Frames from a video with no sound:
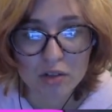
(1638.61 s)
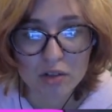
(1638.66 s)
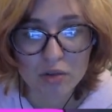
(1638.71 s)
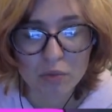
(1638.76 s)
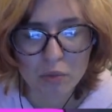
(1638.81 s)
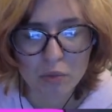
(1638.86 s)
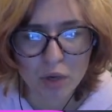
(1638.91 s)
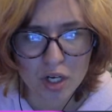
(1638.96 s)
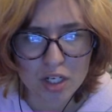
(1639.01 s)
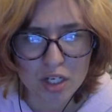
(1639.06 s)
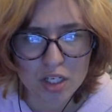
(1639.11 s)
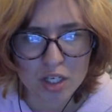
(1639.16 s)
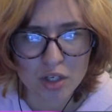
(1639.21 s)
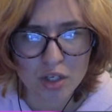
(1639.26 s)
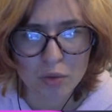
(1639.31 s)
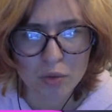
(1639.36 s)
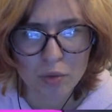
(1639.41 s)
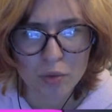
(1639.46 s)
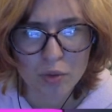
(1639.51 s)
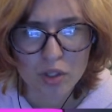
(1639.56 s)
were
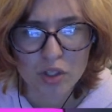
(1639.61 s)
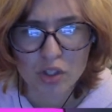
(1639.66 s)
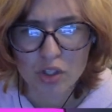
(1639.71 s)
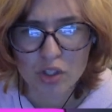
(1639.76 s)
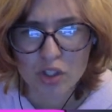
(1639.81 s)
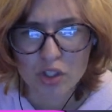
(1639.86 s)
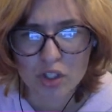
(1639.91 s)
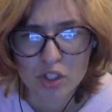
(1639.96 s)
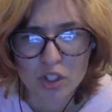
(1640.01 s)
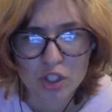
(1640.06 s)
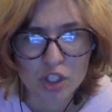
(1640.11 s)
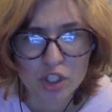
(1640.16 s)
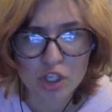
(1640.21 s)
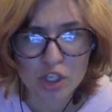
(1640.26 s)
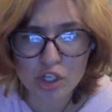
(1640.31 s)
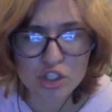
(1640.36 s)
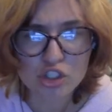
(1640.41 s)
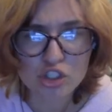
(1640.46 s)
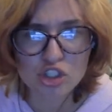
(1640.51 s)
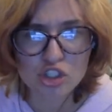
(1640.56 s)
you? You're
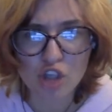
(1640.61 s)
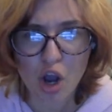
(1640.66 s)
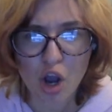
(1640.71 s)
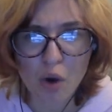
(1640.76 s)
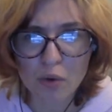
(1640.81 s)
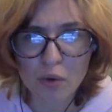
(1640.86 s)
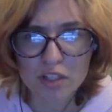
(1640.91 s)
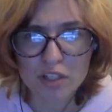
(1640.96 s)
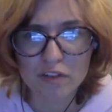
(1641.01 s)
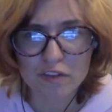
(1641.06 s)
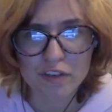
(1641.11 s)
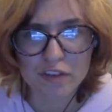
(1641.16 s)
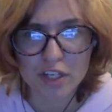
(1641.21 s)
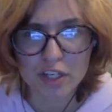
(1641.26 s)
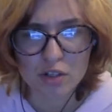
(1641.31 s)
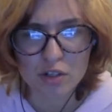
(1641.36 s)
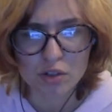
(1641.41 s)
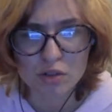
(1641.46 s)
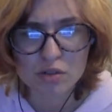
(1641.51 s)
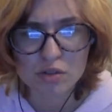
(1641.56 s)
so
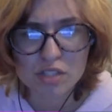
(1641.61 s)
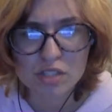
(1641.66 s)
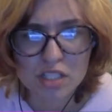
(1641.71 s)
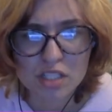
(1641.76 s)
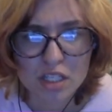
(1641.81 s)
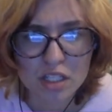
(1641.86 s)
confused.